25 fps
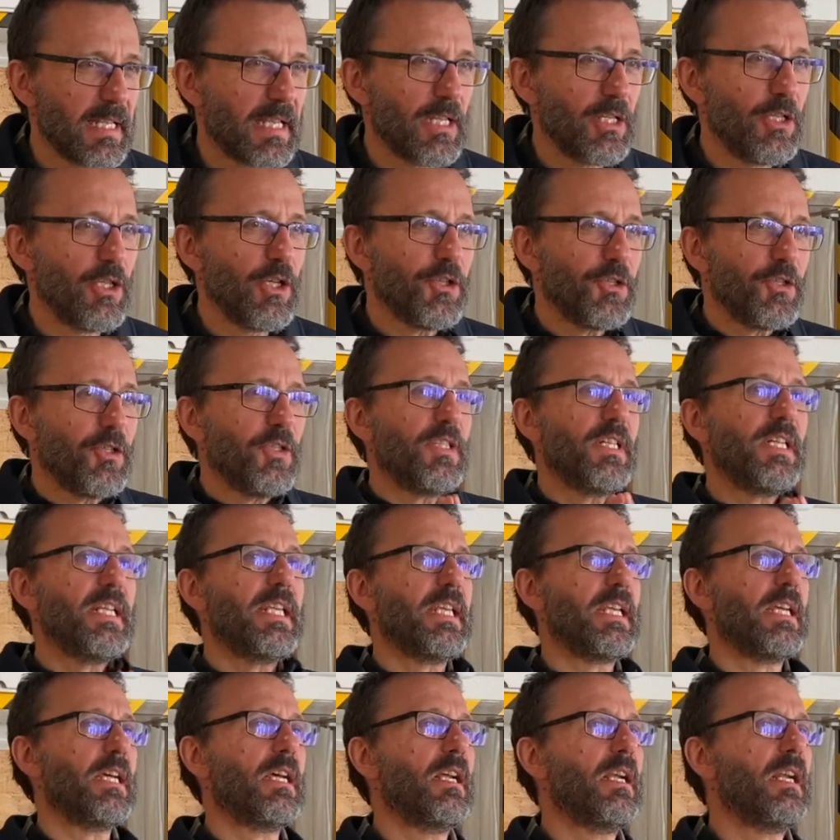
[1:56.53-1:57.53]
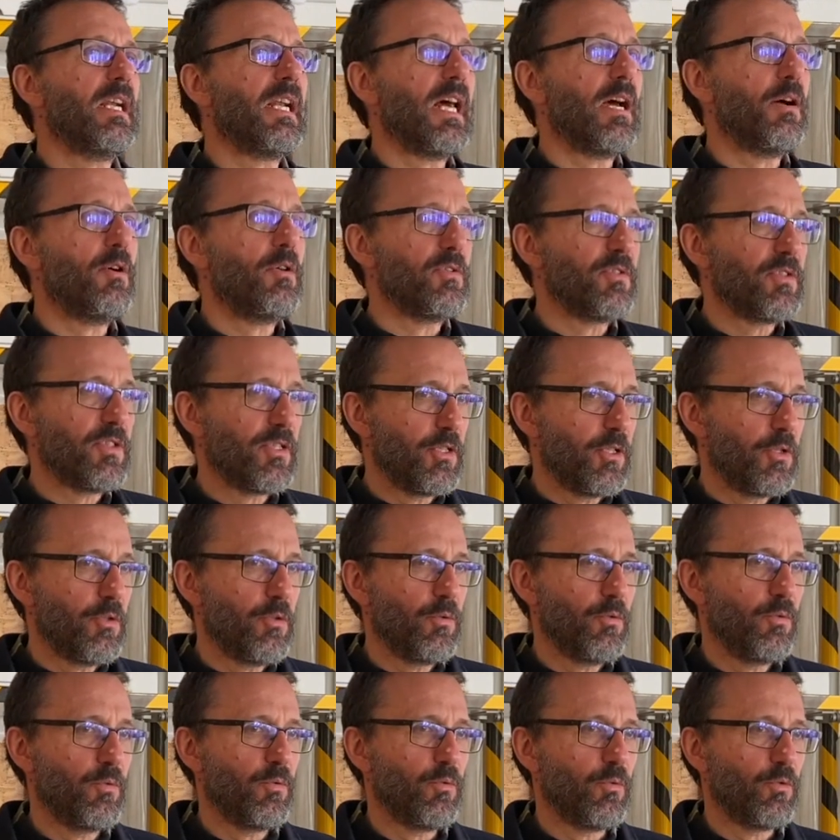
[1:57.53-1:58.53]
not only allows
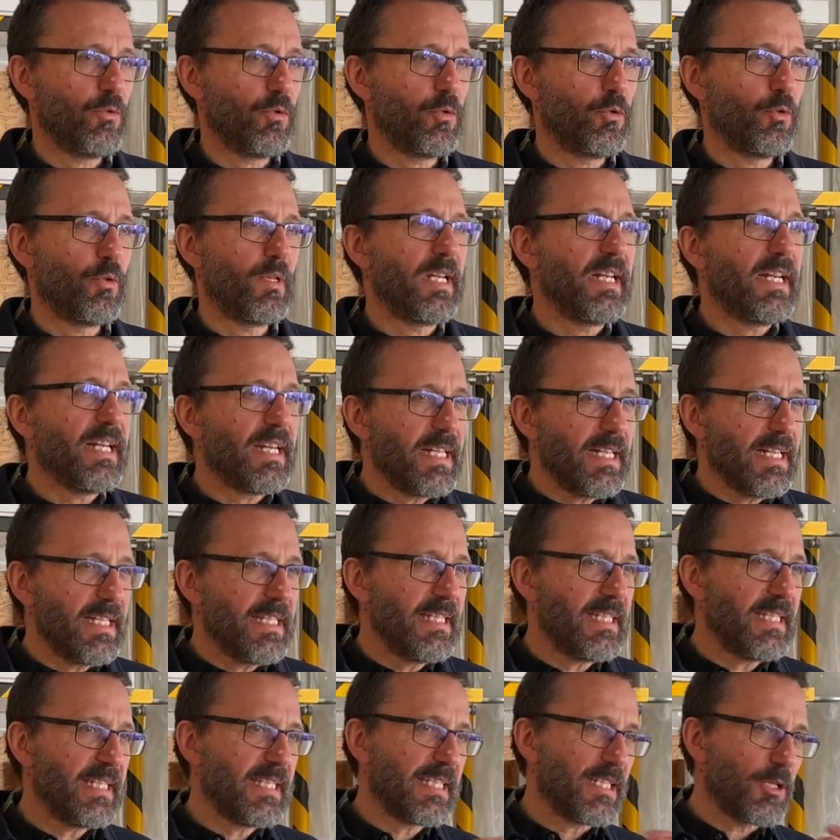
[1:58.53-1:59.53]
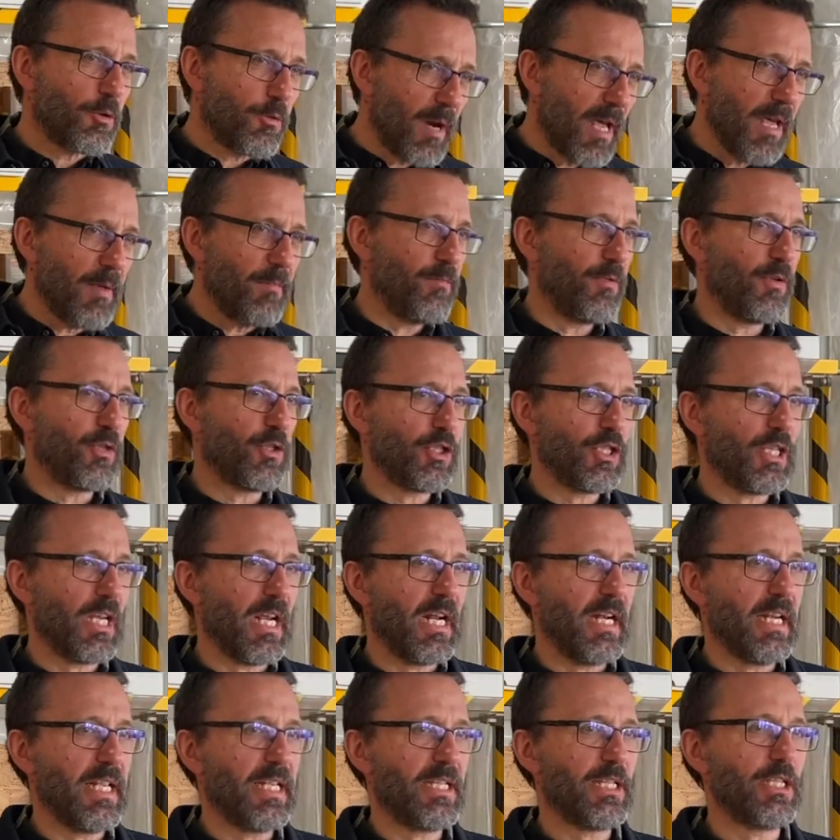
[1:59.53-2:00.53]
you to clearly describe the
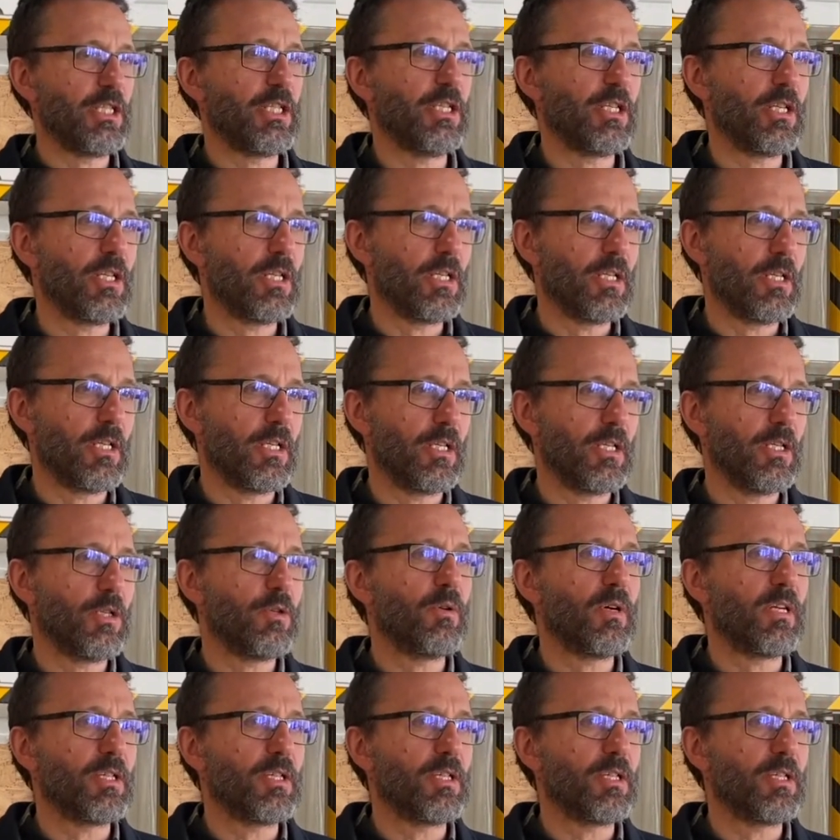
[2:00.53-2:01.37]
challenge you are